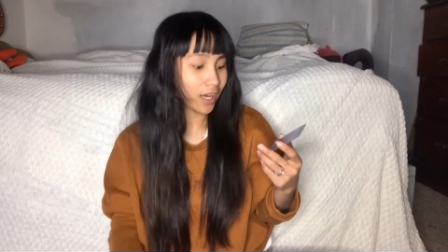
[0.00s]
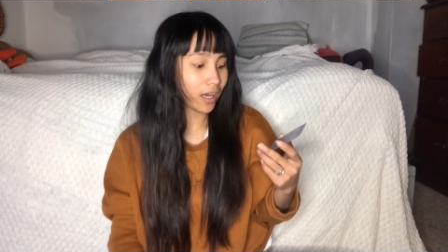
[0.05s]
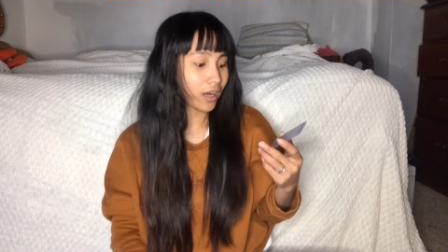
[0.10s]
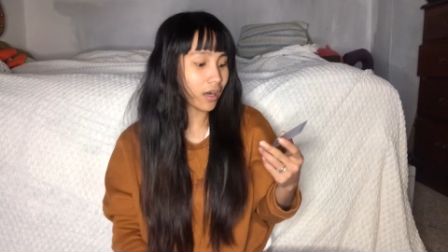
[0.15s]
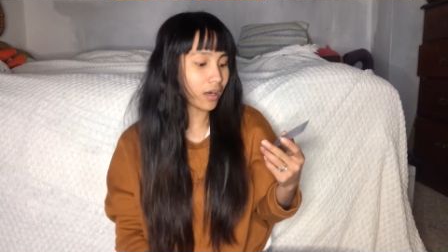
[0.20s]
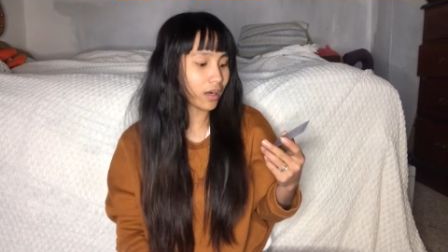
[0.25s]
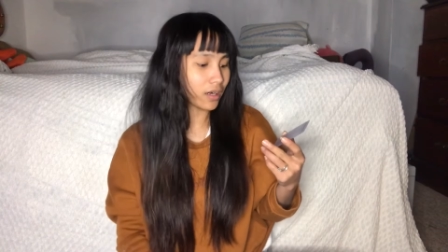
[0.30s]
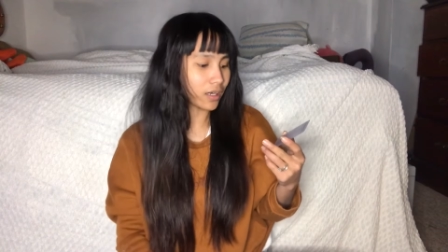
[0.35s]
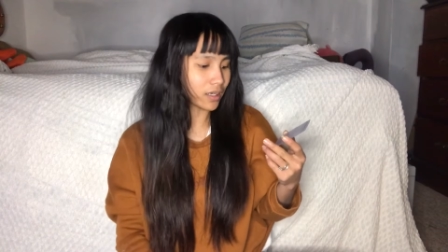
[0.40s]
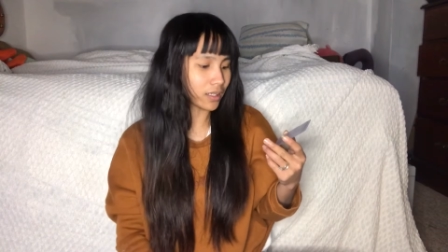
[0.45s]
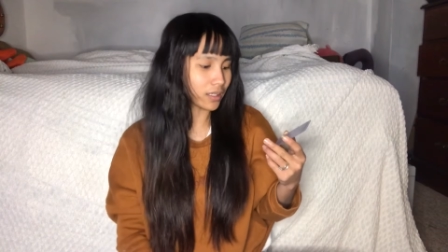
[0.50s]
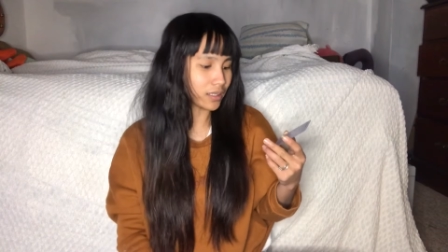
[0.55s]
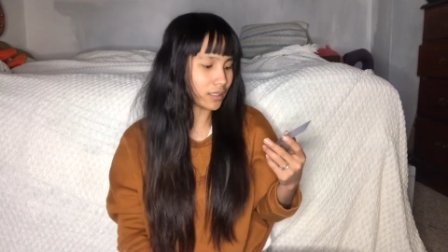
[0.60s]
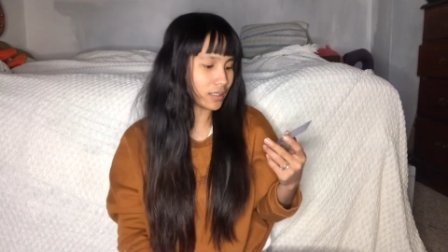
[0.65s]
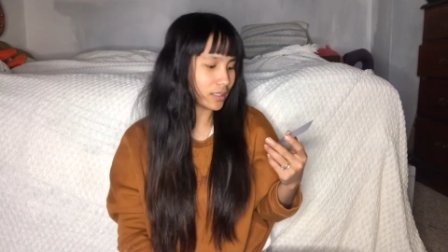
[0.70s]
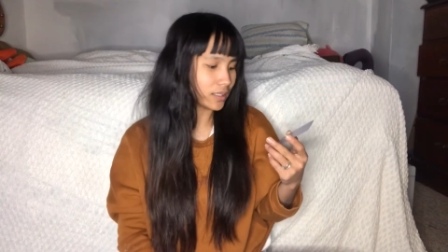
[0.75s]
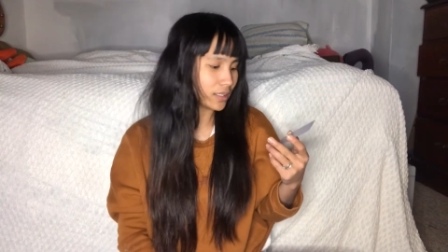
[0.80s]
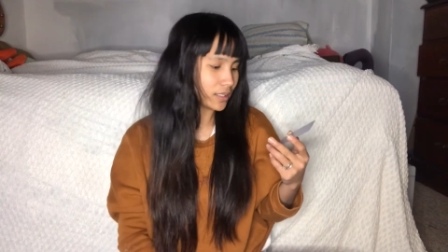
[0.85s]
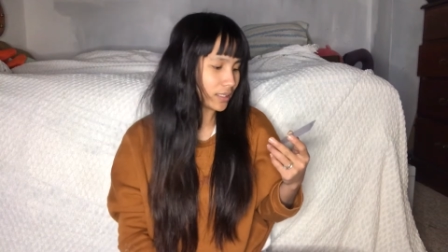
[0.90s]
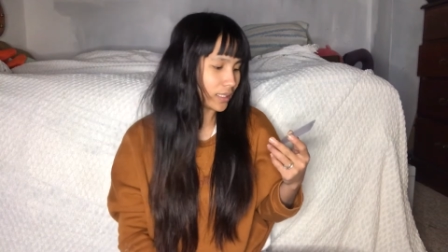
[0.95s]
Called.
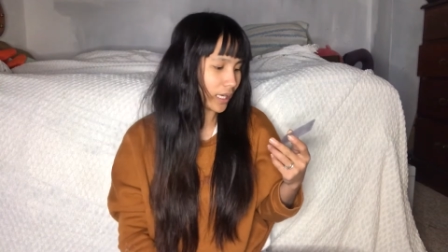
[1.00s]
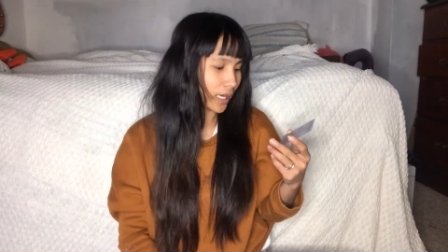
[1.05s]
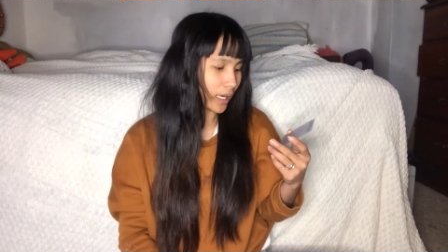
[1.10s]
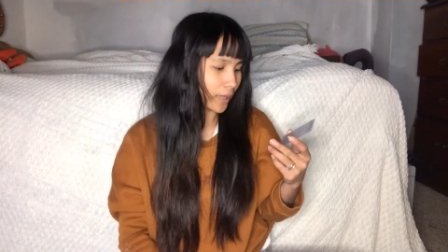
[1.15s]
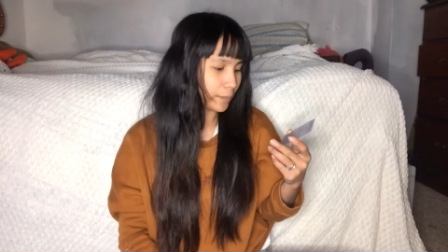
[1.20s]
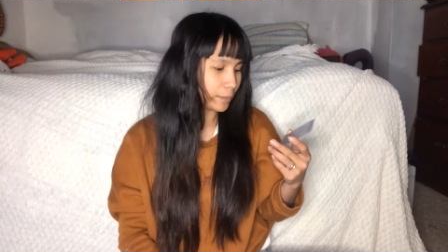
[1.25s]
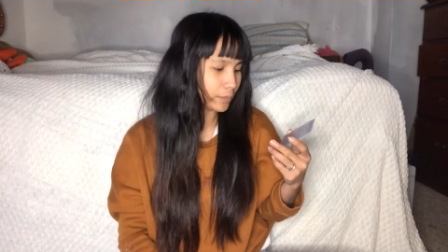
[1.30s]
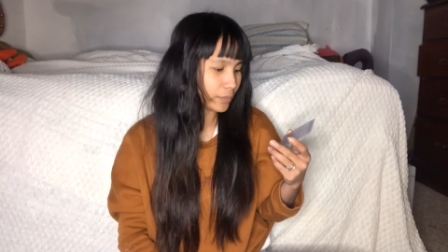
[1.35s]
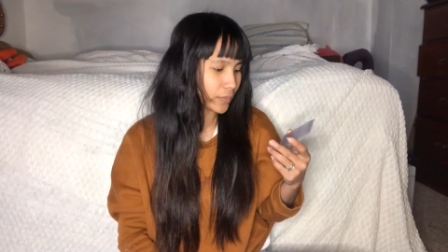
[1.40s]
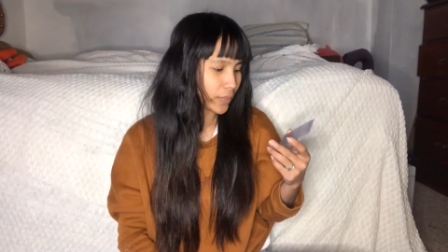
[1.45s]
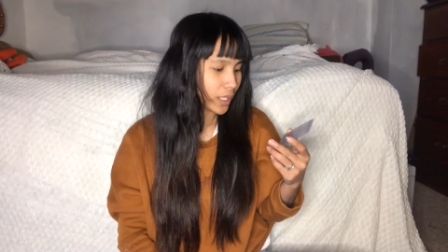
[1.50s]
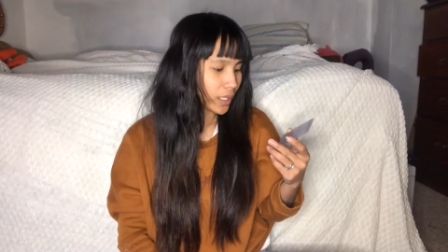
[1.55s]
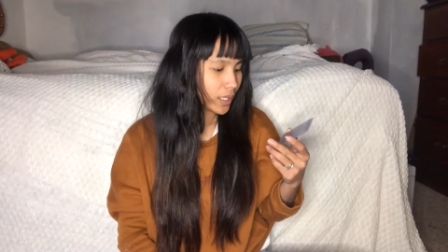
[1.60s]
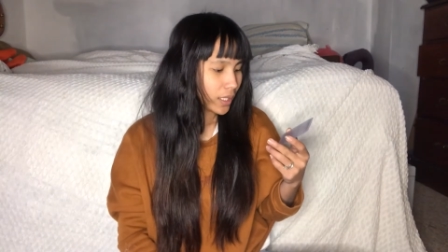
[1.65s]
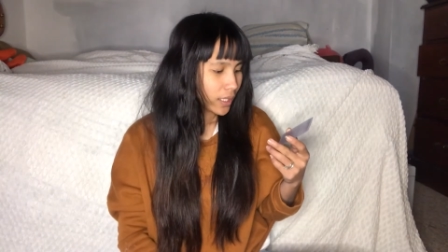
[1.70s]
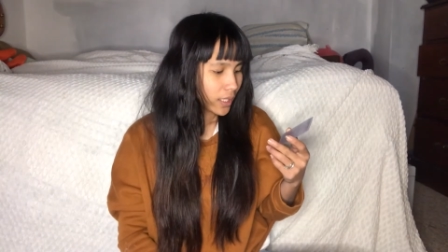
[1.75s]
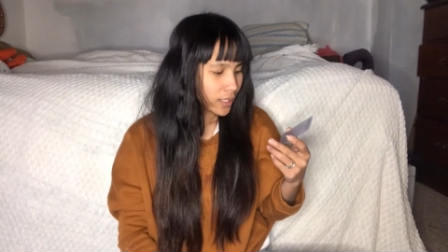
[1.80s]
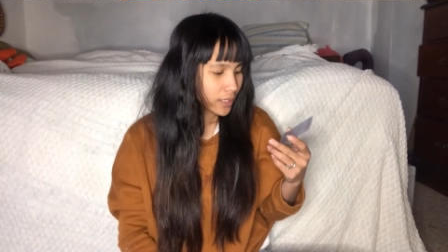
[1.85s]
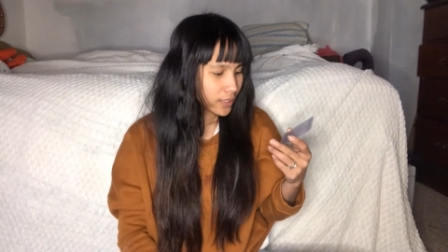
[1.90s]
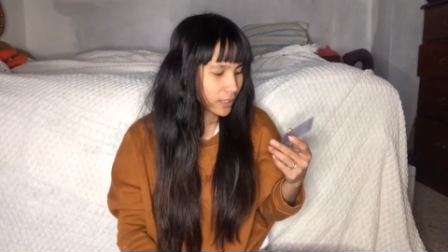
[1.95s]
Yeah.
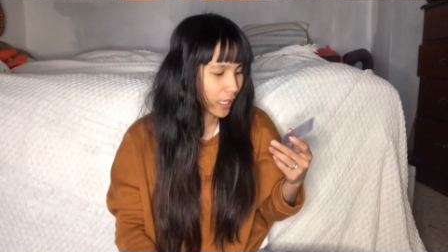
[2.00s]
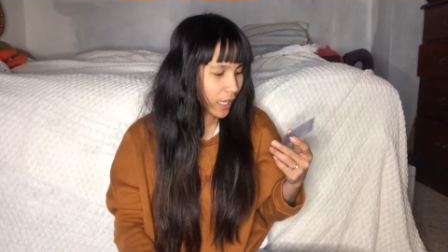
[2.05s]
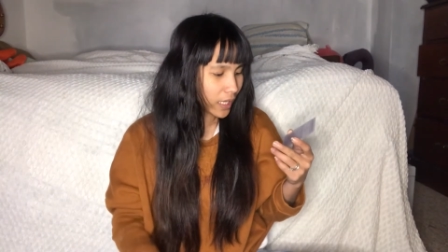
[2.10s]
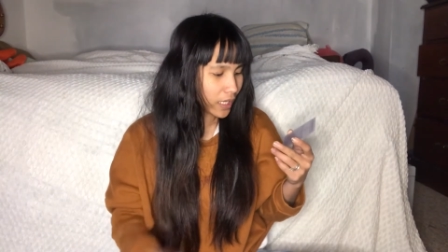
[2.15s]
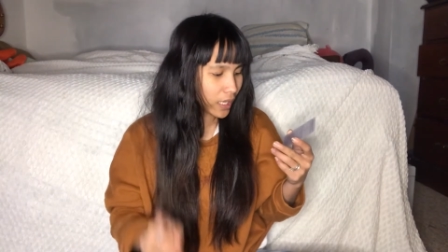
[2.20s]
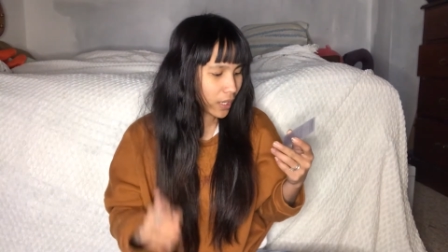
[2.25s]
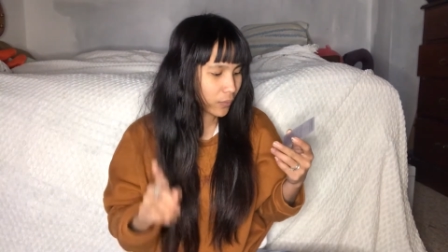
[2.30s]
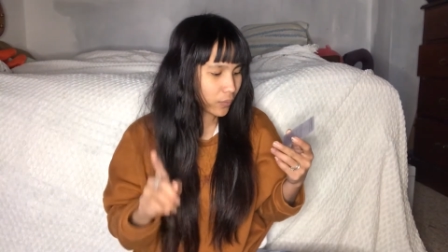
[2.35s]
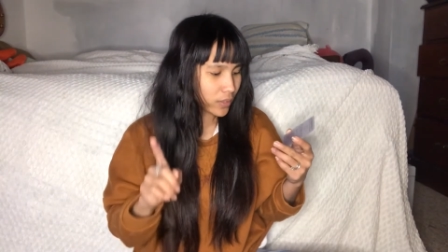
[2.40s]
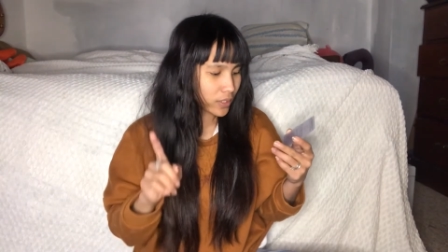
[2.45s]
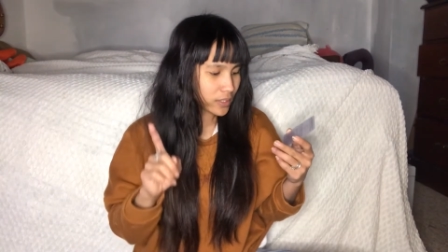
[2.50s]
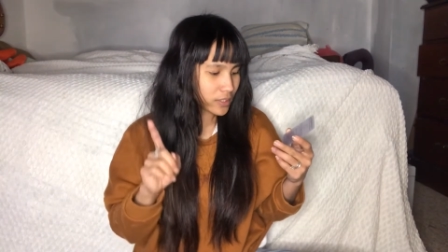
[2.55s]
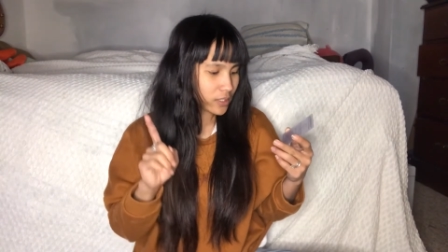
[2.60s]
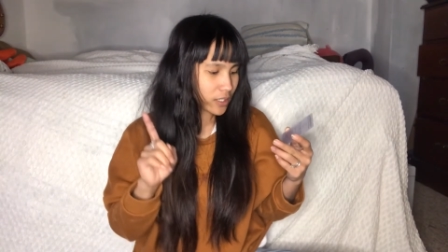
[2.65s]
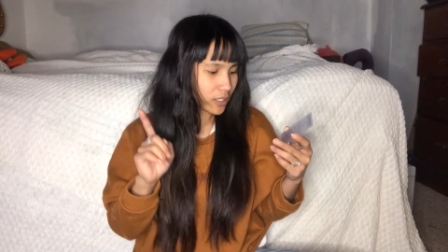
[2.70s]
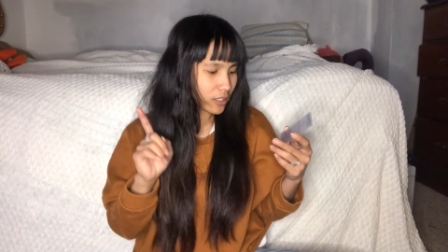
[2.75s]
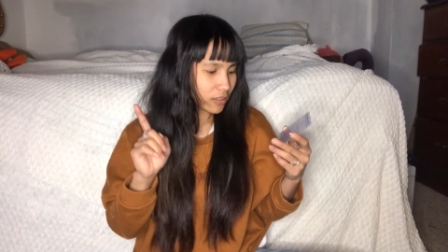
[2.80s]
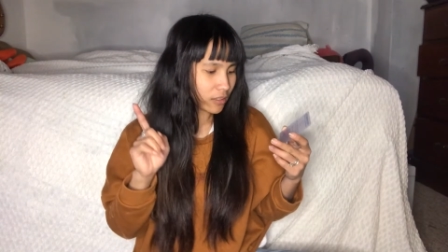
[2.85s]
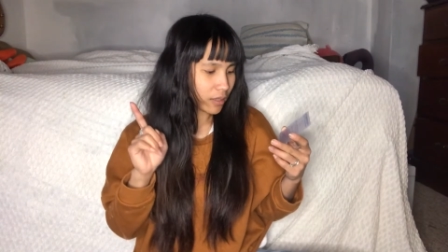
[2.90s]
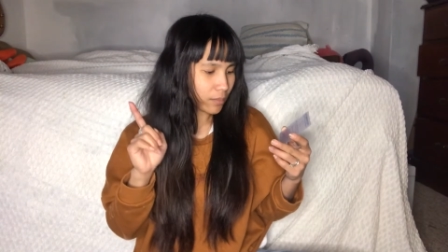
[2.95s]
Tag our
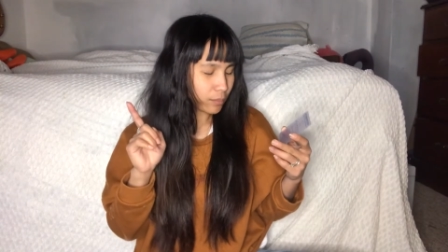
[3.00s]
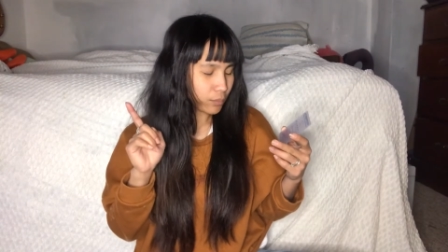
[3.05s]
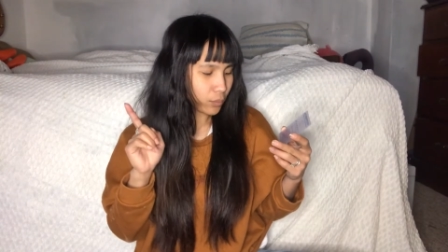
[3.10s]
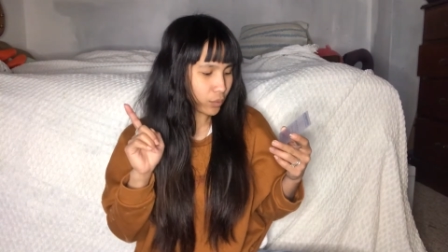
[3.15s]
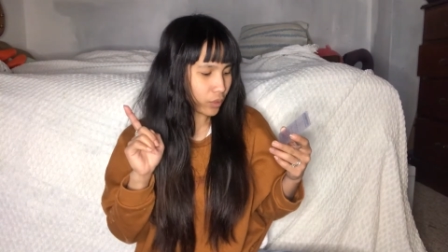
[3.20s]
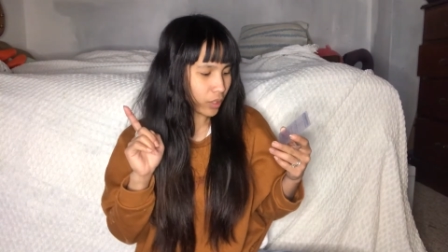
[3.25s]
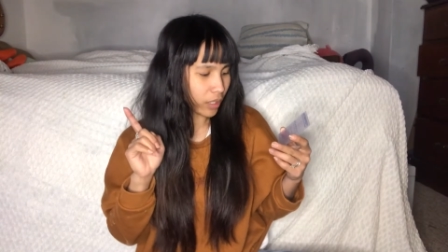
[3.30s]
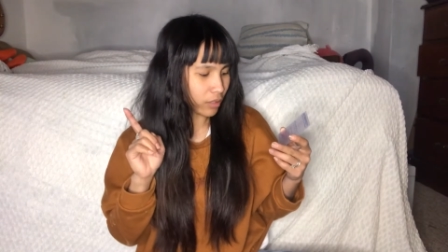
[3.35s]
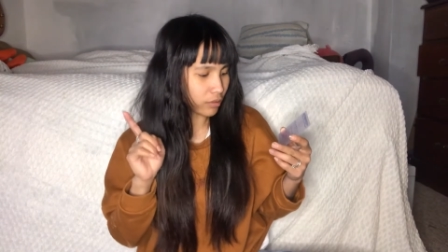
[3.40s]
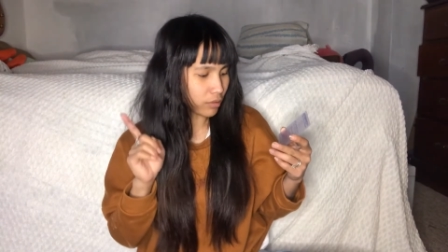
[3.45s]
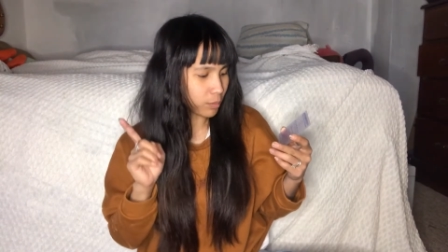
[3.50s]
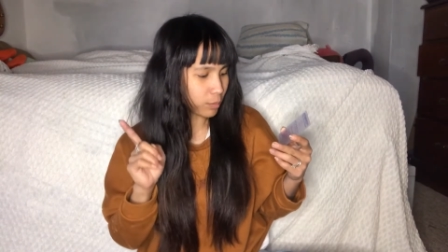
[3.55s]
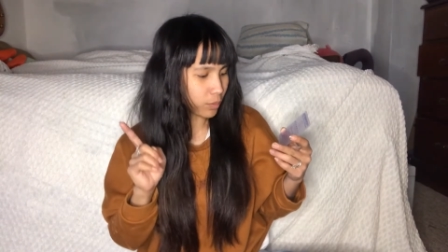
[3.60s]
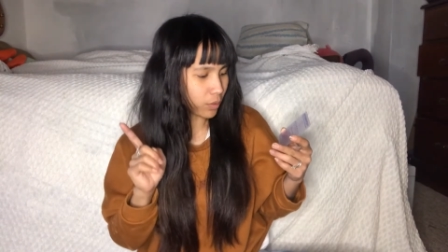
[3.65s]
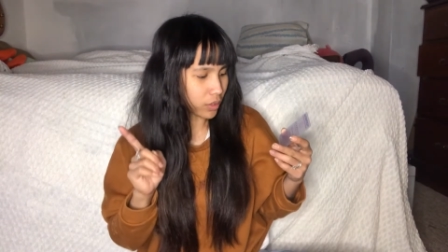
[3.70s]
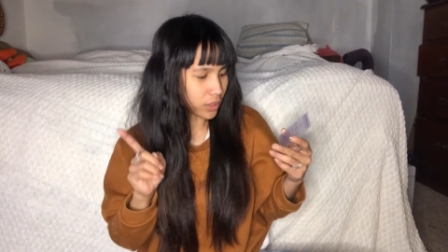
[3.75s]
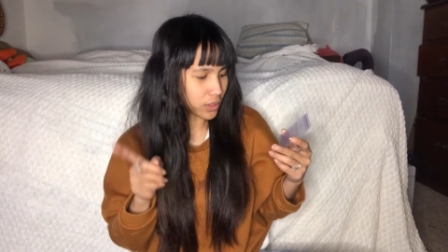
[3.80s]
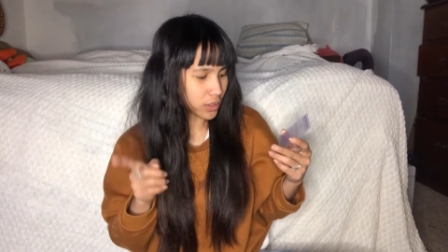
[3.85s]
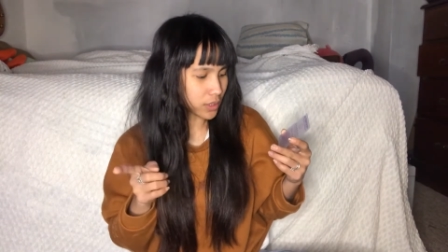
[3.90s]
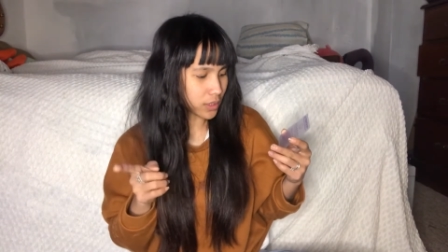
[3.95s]
Instagram for a
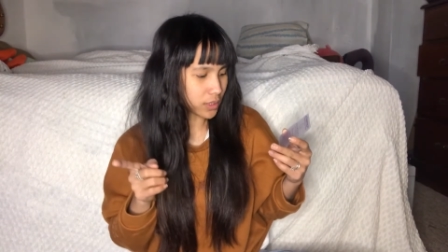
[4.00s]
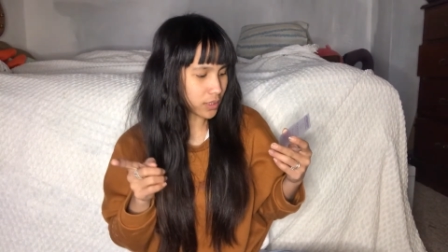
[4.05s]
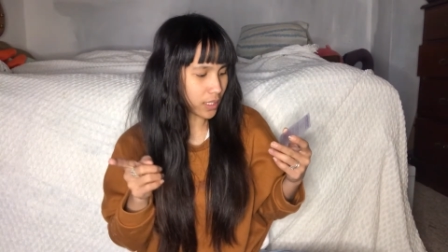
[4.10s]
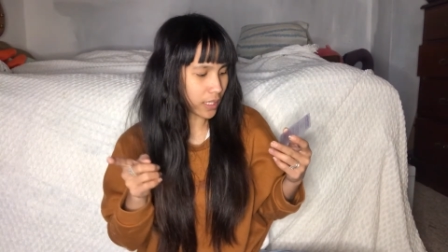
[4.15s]
repost